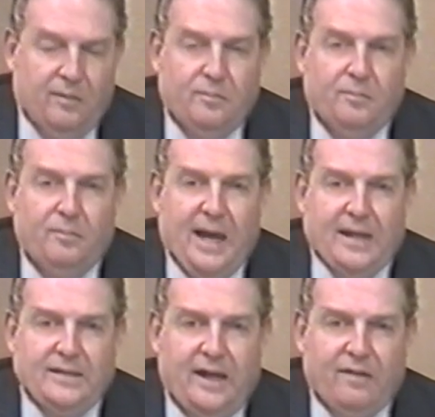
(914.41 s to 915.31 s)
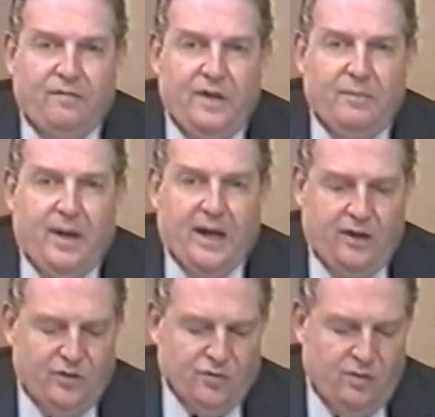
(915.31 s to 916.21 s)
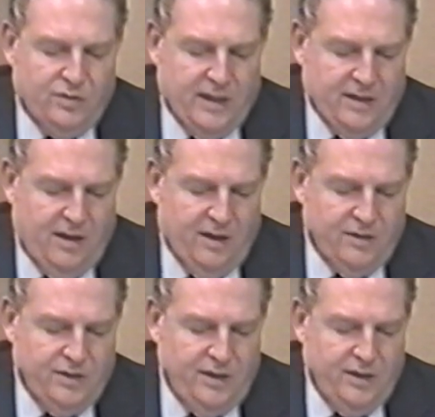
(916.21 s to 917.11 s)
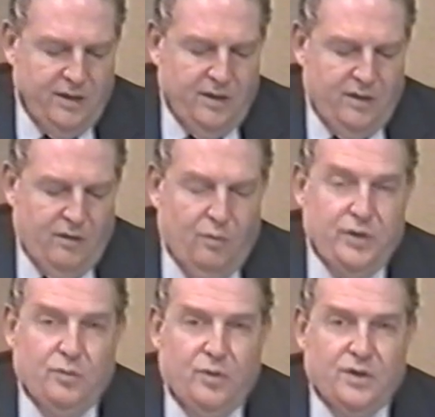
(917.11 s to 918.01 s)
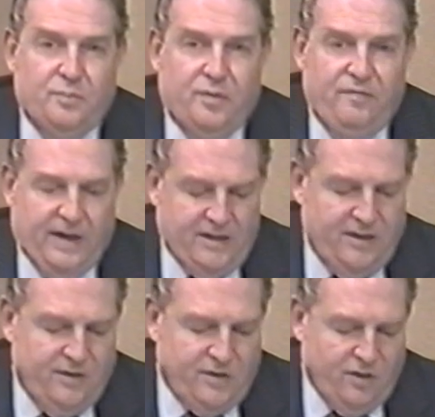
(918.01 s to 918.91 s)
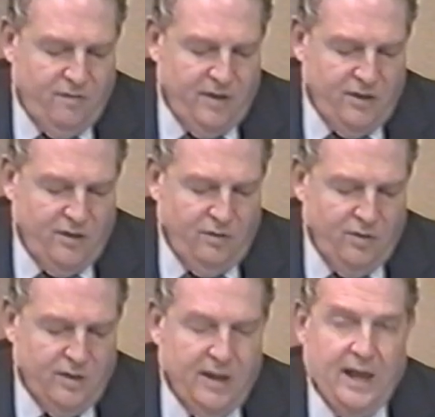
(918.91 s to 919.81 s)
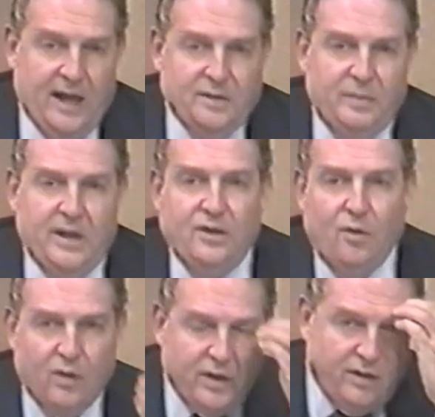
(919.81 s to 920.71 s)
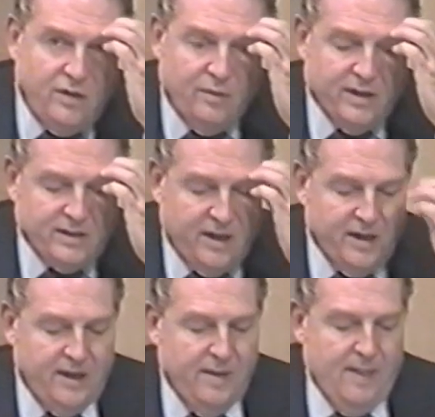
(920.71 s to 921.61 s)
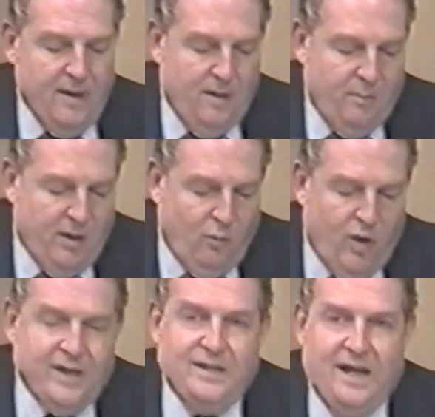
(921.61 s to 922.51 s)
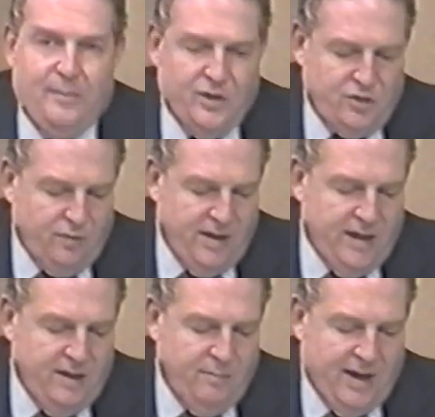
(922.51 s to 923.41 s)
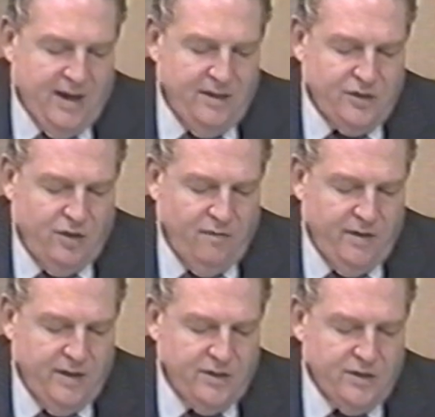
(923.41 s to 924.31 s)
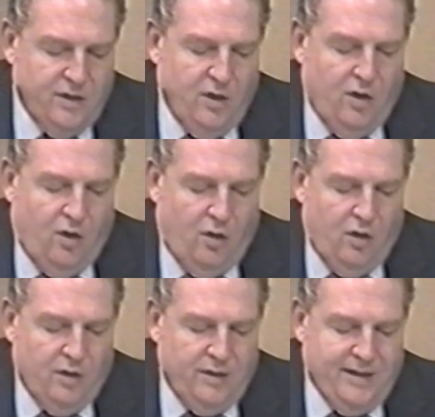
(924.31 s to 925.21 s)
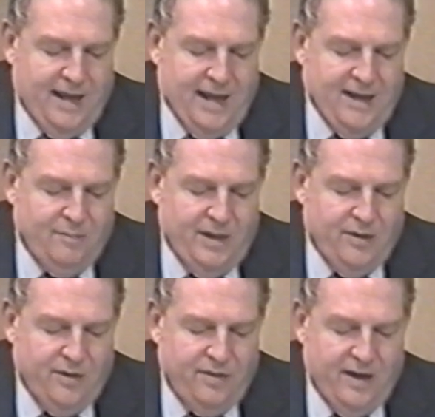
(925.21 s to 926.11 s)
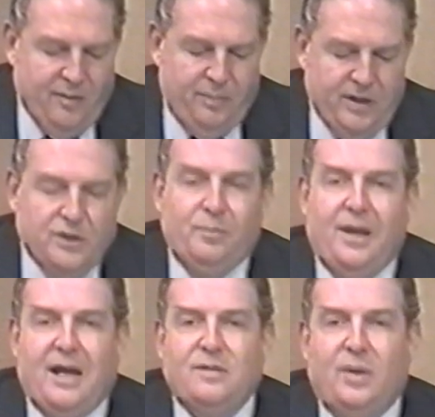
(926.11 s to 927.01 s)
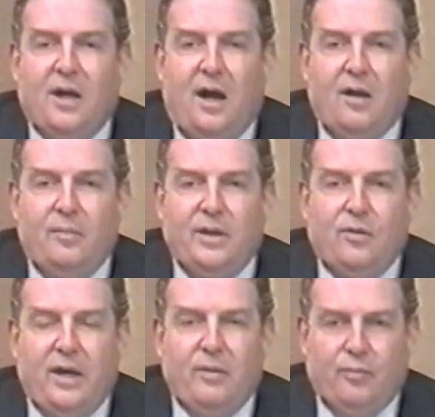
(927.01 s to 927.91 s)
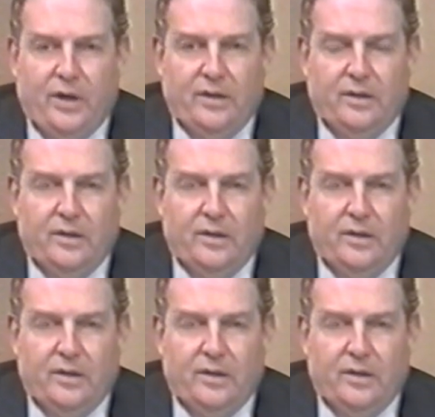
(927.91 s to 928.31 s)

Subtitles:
magnetic feedback control technology, which was perfected in the Soviet Union, has been ignored in the USA, but was demonstrated by the Soviets on the 8-meter theta pinch plasma column in Great Britain.